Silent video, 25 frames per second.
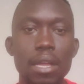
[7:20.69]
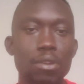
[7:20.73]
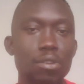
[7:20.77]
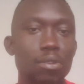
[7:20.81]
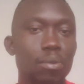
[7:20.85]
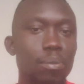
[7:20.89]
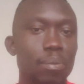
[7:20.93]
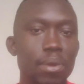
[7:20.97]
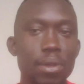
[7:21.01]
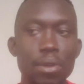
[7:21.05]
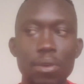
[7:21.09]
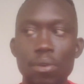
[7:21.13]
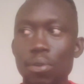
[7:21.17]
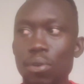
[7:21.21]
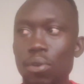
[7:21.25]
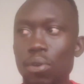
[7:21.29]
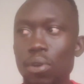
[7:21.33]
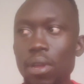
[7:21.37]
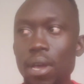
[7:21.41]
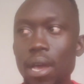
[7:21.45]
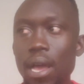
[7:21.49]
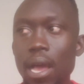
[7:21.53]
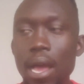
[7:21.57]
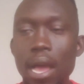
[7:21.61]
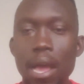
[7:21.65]
to
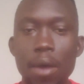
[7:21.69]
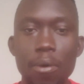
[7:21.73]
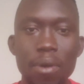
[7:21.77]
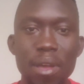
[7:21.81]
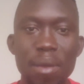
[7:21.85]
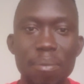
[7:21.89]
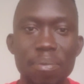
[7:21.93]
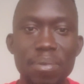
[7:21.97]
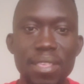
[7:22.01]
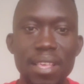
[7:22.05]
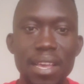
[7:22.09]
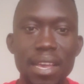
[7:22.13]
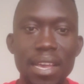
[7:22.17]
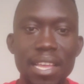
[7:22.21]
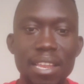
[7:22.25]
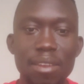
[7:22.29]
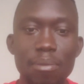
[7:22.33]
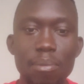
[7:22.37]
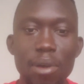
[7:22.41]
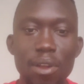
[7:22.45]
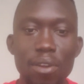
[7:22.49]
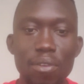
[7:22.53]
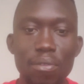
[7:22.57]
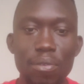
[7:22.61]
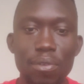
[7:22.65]
build a website.
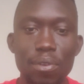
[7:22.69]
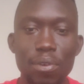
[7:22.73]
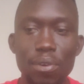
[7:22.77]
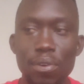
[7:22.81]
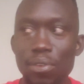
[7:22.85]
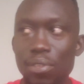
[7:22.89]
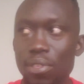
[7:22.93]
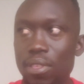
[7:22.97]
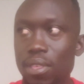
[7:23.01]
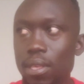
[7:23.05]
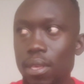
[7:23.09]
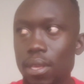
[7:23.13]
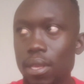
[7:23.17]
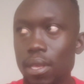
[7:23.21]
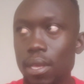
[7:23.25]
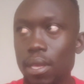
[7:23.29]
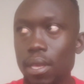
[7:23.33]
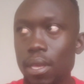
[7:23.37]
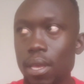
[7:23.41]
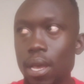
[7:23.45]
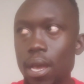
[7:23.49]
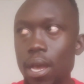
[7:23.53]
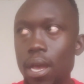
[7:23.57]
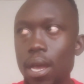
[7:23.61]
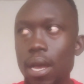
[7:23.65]
But of course,
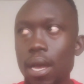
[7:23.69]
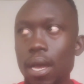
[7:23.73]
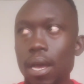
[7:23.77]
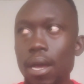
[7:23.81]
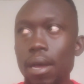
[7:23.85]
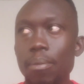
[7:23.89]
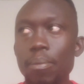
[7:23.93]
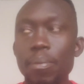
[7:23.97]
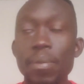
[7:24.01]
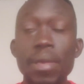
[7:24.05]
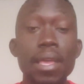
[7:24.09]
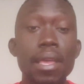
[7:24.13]
I